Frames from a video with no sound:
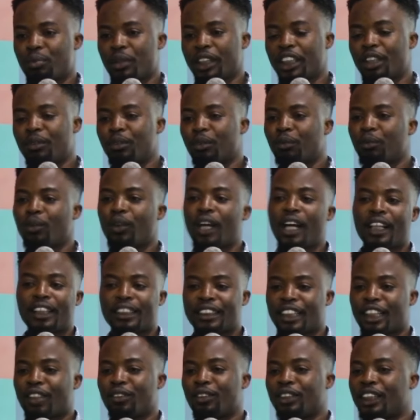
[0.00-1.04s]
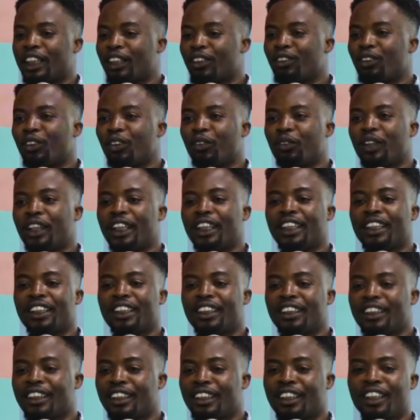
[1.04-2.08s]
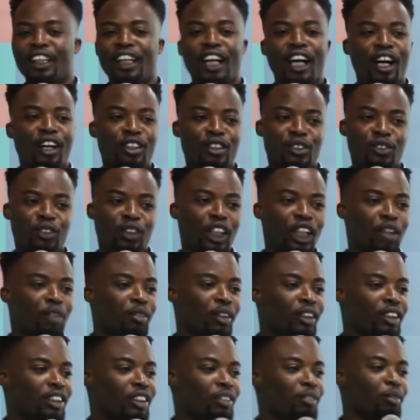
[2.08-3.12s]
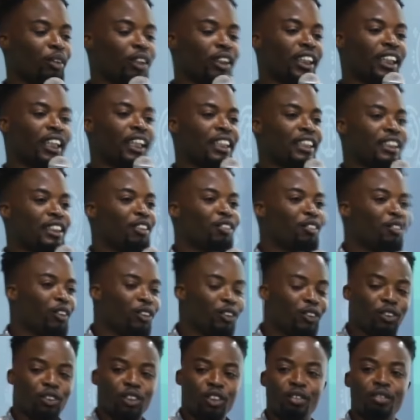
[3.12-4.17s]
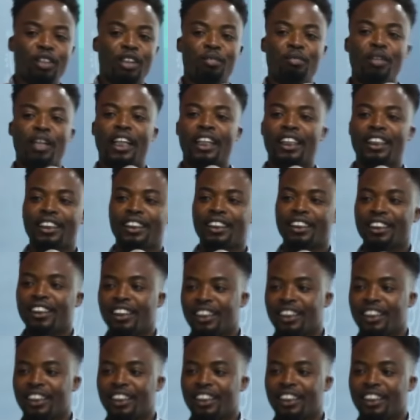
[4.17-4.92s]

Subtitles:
Many people enter without knowing how to come out. Money is, if you want to rob a bank,